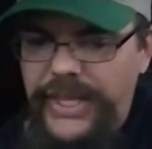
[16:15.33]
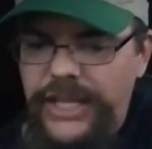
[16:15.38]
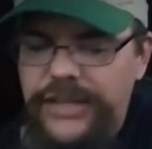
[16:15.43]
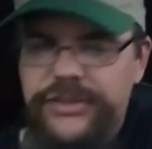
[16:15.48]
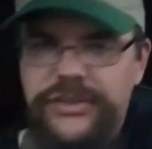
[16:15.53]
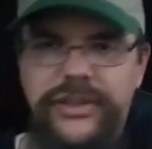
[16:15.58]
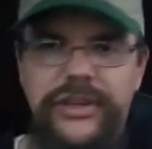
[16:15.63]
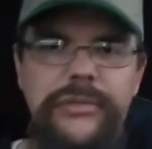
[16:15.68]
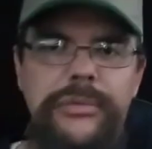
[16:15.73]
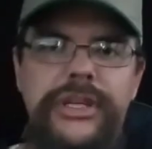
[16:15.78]

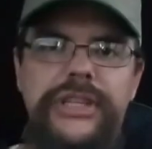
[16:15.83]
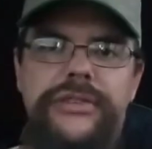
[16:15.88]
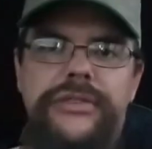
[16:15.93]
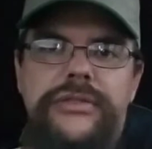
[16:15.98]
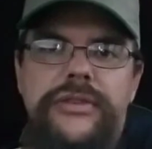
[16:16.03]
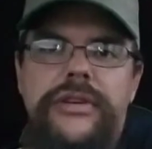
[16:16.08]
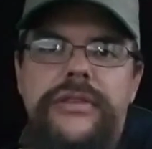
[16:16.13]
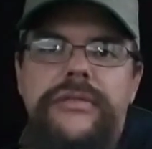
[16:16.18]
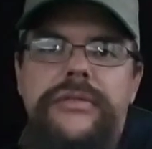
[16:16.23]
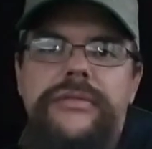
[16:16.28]
it's going to be a
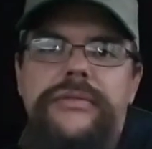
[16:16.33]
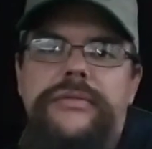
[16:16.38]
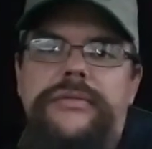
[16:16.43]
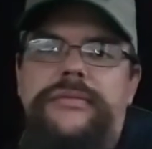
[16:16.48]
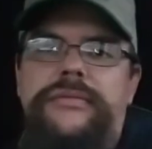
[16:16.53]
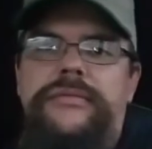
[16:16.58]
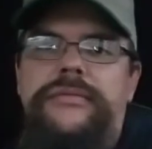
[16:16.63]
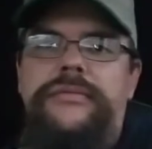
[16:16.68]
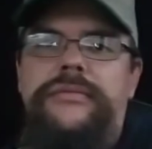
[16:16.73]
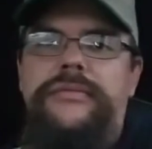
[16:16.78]
struggle,
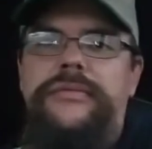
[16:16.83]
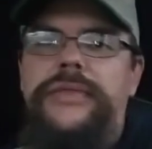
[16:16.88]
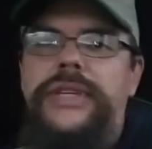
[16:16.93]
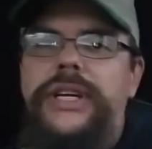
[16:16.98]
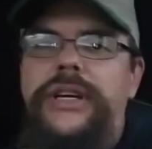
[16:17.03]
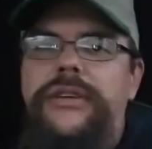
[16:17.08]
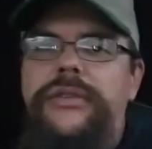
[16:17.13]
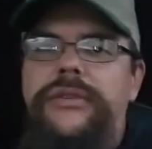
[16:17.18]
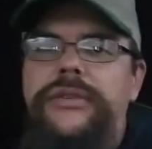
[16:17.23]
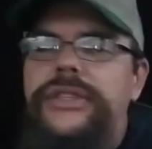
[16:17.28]

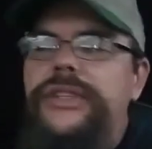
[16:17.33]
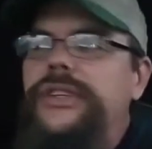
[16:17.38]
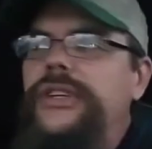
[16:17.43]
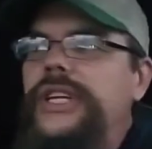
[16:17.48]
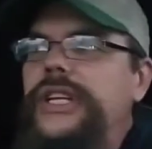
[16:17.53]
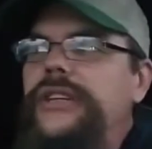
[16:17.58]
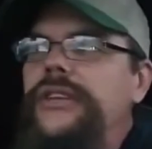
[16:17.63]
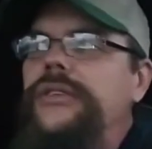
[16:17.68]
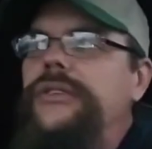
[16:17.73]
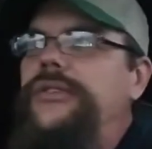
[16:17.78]
you know, do you
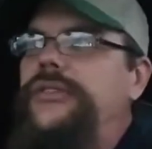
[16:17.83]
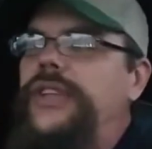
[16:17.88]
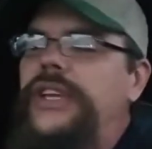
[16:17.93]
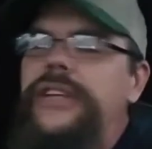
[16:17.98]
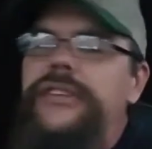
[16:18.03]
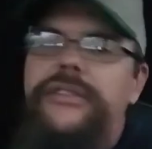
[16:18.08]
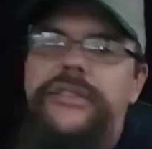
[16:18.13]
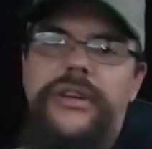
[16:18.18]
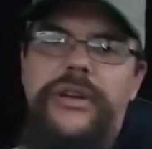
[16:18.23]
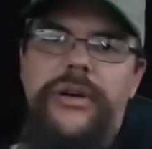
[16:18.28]
need those
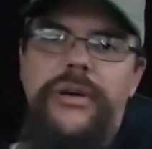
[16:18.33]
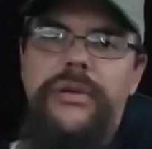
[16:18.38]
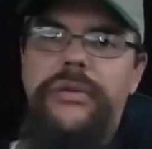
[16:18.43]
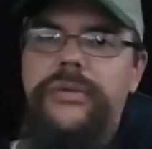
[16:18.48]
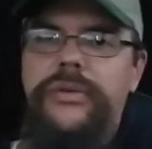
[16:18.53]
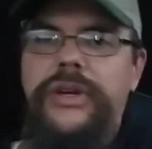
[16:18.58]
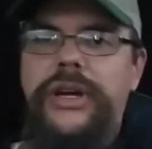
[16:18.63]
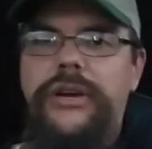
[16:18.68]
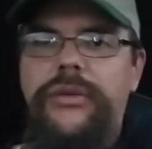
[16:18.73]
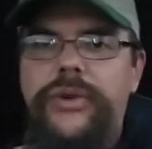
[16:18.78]
things? No,
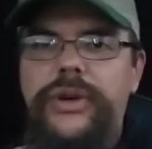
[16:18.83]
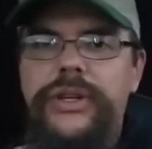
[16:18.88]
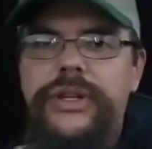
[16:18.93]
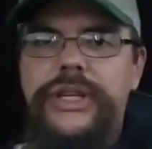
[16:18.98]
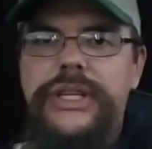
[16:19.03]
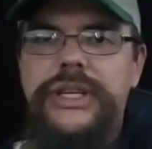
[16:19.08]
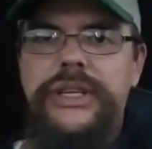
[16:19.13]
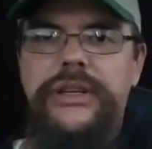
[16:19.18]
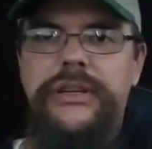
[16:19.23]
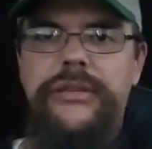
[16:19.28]
not
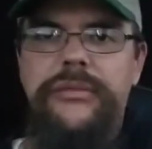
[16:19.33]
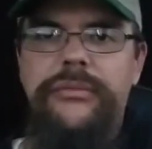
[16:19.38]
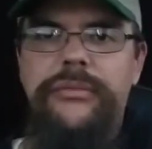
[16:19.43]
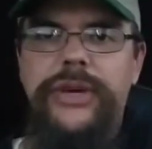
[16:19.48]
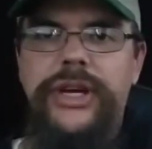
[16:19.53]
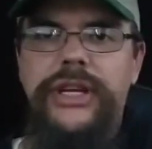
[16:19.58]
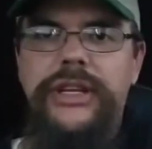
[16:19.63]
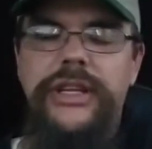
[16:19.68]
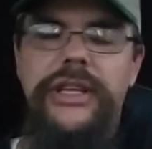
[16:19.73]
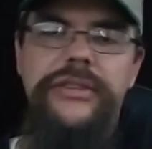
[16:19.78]
really,
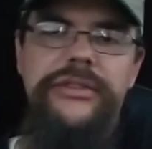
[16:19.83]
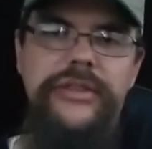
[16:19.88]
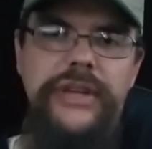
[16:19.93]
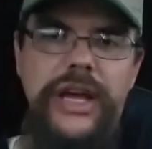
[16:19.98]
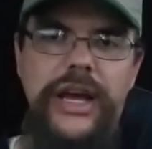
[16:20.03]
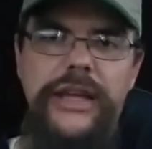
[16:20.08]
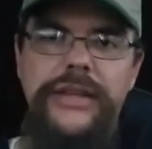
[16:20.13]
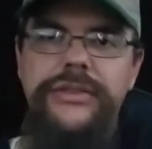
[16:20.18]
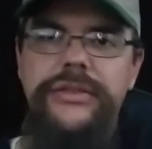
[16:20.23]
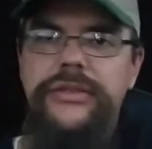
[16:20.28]
but it's
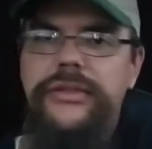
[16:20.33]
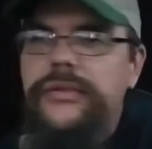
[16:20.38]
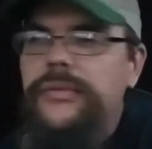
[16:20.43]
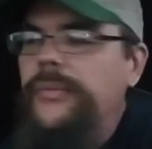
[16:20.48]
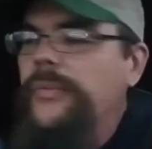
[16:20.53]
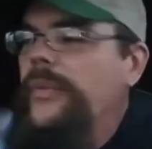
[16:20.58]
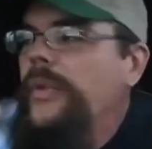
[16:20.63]
nice.